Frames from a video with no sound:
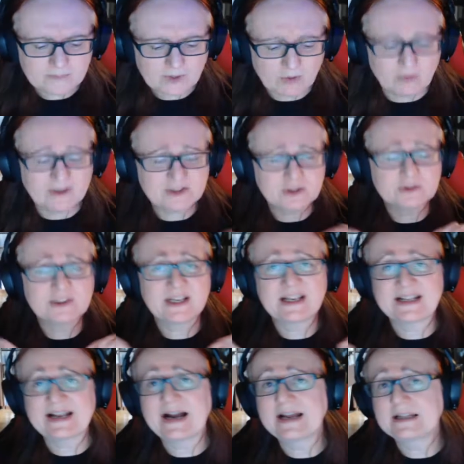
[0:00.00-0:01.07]
or I should say the
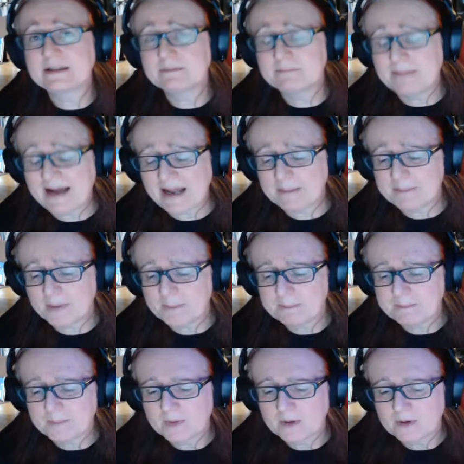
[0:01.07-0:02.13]
guide map,
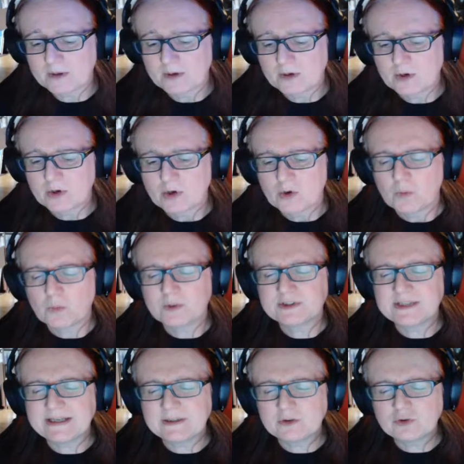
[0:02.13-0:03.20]
was
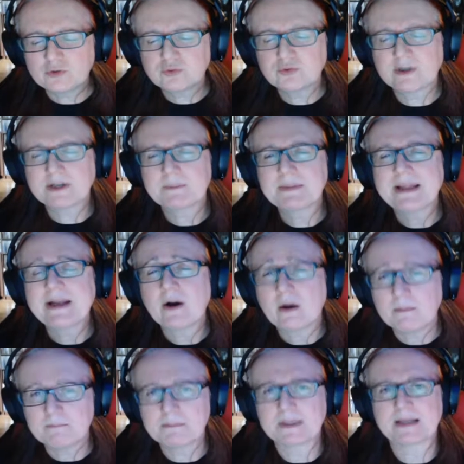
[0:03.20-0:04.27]
incredibly
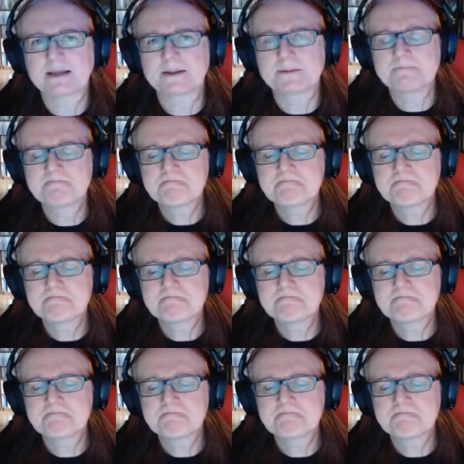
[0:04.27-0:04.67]
humbling.